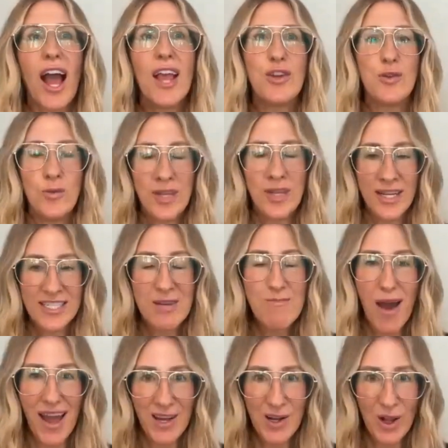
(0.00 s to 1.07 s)
you need to
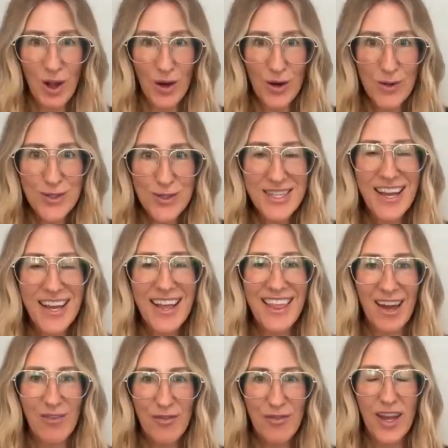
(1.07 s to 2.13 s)
buy clothes
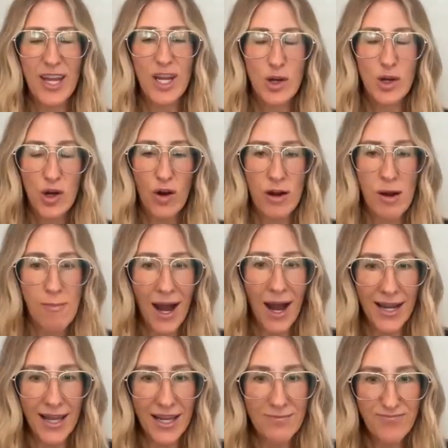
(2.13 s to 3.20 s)
that fit your current
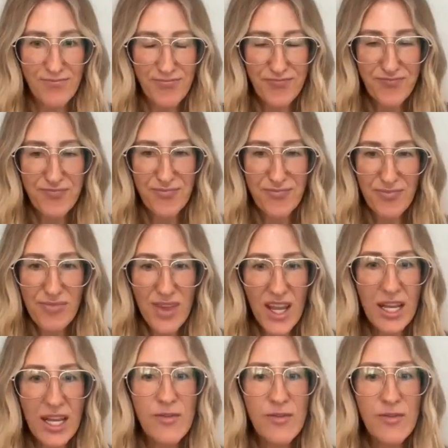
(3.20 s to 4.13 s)
body. And if